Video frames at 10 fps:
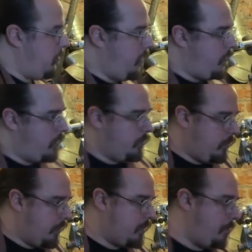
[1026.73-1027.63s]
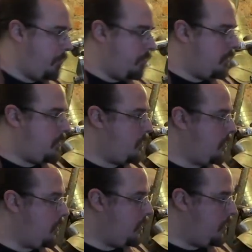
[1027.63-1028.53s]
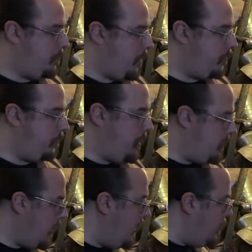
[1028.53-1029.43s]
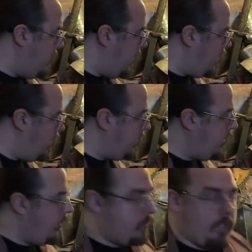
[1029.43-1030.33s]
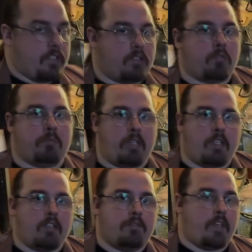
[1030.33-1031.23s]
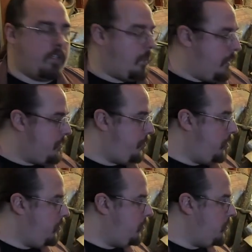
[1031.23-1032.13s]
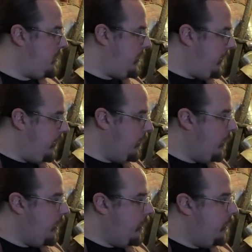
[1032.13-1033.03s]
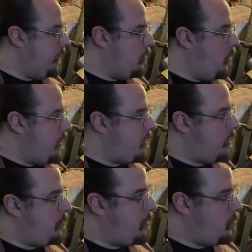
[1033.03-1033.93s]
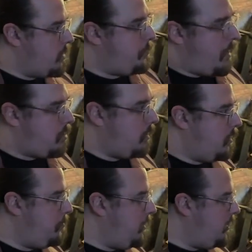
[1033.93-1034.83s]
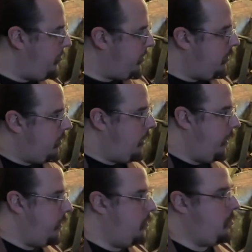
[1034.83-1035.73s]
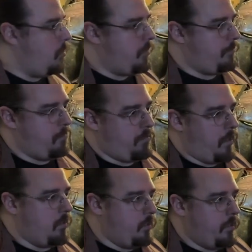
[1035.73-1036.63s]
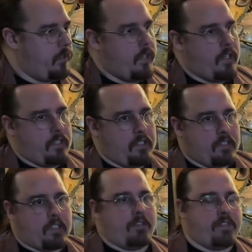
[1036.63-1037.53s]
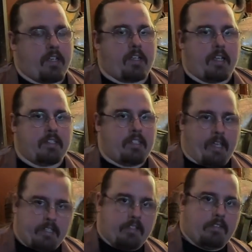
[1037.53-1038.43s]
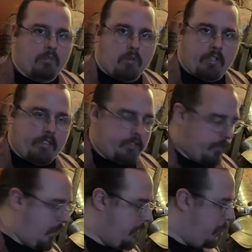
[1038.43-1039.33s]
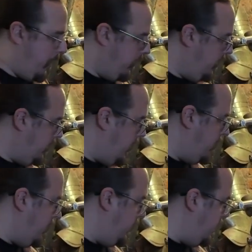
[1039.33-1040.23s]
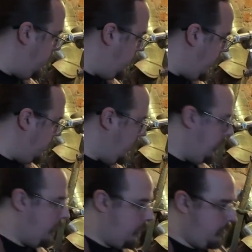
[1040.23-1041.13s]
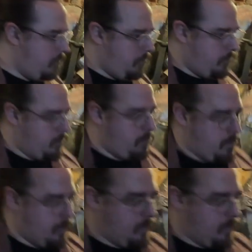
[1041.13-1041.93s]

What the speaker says: we have other examples apart from these, but I thought that it would be very nice for you to see the ones that are a bit more special, a bit different than your regular either Gewehr 98 or carbine 98 that was used in the